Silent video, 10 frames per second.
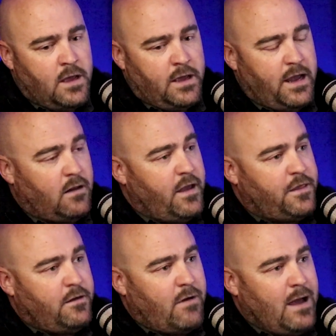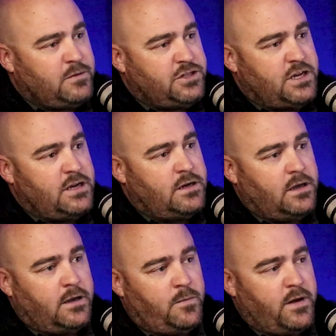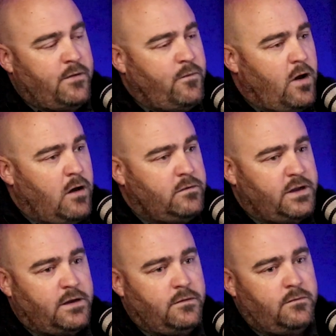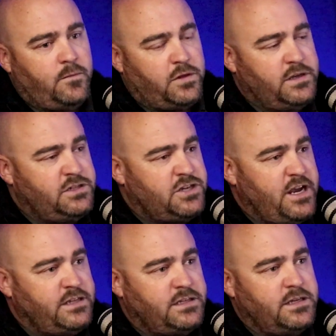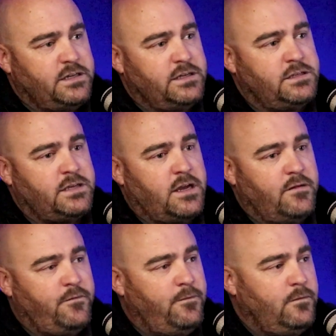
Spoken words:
he had a lengthy rap sheet, had been involved in police chases and